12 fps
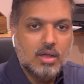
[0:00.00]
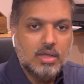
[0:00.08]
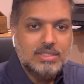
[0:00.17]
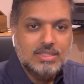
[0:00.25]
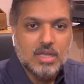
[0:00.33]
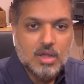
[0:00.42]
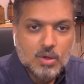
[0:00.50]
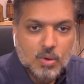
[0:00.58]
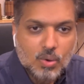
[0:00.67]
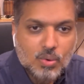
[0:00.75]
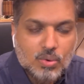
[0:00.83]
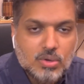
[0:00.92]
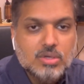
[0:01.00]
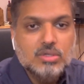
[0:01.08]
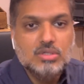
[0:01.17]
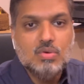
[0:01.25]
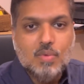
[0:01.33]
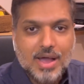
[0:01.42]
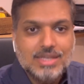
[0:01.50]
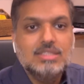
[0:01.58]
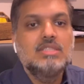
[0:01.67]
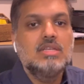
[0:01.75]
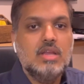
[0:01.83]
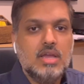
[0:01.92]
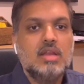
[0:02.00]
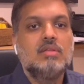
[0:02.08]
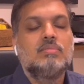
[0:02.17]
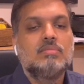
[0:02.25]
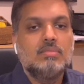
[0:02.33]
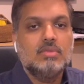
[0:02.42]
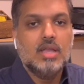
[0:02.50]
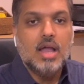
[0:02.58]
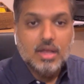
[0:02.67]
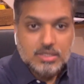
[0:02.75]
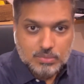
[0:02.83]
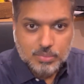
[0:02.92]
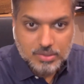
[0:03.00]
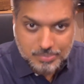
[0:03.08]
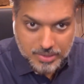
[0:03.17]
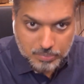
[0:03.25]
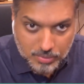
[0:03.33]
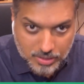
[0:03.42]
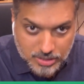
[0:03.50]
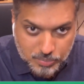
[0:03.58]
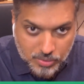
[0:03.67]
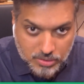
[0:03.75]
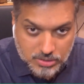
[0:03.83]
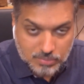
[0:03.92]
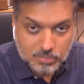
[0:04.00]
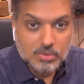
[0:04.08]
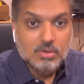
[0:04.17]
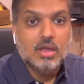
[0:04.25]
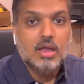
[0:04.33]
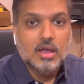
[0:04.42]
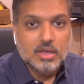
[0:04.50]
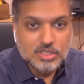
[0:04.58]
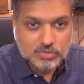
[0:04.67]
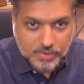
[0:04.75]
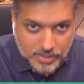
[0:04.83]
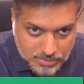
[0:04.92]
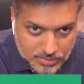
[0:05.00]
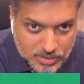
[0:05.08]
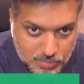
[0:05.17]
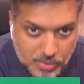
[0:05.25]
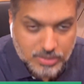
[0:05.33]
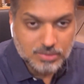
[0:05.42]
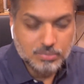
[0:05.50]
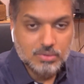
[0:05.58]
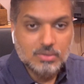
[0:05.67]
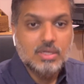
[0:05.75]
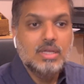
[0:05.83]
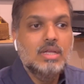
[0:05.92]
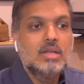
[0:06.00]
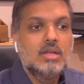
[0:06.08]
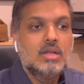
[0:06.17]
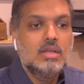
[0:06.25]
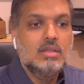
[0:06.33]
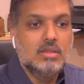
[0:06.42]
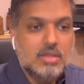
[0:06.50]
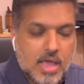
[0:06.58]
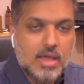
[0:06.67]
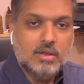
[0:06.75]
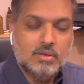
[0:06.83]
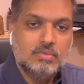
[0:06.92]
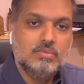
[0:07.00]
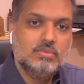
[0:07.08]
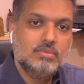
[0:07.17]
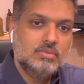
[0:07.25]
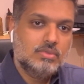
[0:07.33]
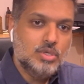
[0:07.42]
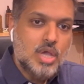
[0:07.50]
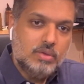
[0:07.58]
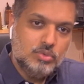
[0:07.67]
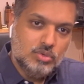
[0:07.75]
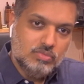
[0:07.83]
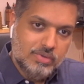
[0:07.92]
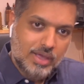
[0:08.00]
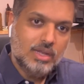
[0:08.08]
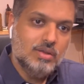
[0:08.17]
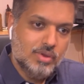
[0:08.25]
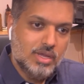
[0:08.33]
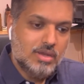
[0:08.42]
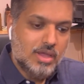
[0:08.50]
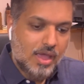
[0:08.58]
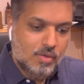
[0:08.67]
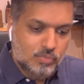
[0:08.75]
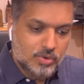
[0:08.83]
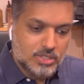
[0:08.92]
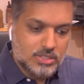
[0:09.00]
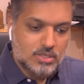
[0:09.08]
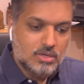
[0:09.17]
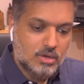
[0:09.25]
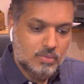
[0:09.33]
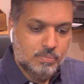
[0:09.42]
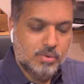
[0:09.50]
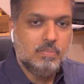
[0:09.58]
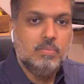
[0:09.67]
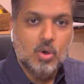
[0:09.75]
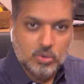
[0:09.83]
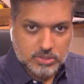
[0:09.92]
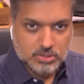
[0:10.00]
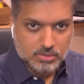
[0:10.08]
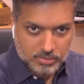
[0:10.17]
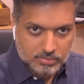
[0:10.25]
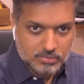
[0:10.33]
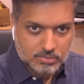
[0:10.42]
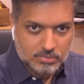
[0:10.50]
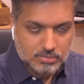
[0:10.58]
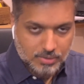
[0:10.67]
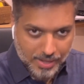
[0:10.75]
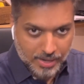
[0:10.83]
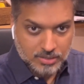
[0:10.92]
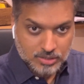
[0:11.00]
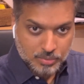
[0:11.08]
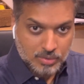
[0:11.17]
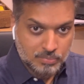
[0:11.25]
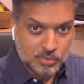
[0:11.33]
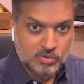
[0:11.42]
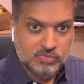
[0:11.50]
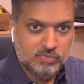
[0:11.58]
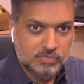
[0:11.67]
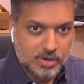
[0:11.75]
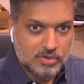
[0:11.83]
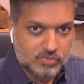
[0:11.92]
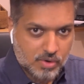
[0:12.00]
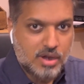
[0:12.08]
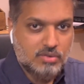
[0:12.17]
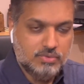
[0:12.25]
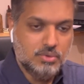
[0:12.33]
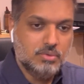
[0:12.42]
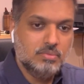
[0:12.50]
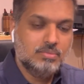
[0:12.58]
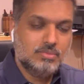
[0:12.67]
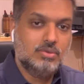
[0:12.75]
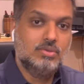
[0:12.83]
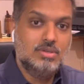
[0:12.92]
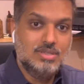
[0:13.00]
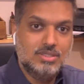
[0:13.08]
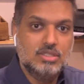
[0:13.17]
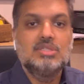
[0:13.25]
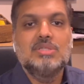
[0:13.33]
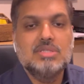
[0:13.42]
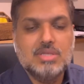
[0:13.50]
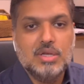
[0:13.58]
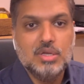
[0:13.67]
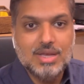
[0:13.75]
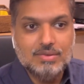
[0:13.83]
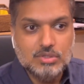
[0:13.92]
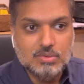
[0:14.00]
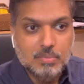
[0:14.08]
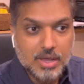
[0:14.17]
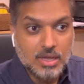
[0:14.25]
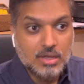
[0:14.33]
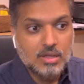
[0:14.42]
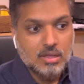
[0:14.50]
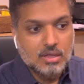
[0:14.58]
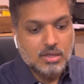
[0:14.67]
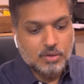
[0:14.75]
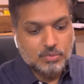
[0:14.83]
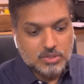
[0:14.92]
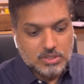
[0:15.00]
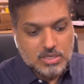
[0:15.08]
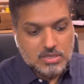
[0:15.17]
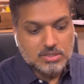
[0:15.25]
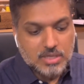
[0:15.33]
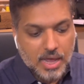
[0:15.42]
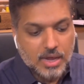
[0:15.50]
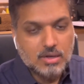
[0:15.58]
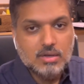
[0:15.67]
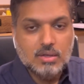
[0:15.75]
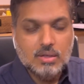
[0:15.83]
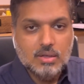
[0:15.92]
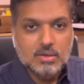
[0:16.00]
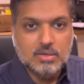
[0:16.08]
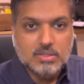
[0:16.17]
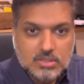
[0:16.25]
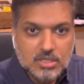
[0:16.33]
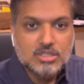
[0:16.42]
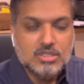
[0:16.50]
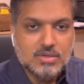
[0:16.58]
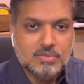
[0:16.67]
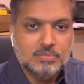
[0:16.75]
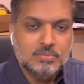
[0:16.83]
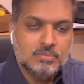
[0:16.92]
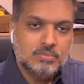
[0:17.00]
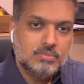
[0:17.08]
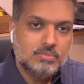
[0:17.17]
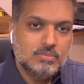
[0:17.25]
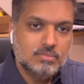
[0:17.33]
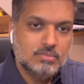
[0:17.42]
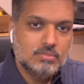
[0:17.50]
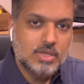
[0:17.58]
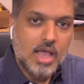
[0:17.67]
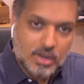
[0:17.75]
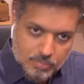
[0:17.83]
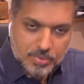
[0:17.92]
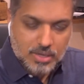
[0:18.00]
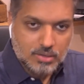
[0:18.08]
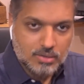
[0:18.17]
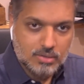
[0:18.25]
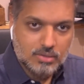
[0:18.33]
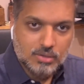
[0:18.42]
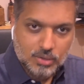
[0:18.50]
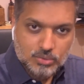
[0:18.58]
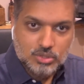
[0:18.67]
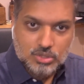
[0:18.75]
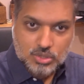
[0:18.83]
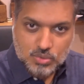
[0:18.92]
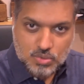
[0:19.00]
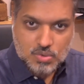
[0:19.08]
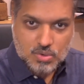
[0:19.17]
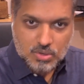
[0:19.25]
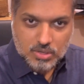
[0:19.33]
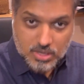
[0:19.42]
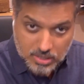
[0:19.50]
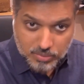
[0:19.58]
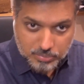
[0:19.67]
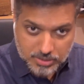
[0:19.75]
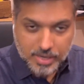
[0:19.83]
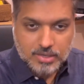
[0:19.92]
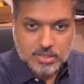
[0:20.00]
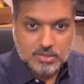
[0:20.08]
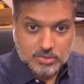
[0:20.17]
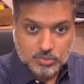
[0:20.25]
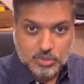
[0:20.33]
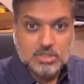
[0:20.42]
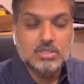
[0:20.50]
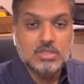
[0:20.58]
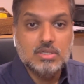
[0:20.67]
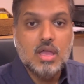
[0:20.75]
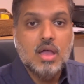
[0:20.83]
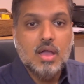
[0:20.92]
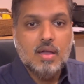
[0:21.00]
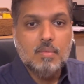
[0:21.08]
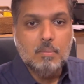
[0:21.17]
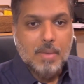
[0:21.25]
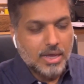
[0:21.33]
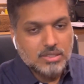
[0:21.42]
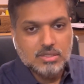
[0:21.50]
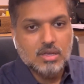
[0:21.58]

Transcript: Is the goal to vaccinate as many people as possible, as fast as possible? Then you have to evaluate every single proposal that has been put in front of you, or the decisions that you have to make. You have to see, is that decision helping those two key objectives, which is max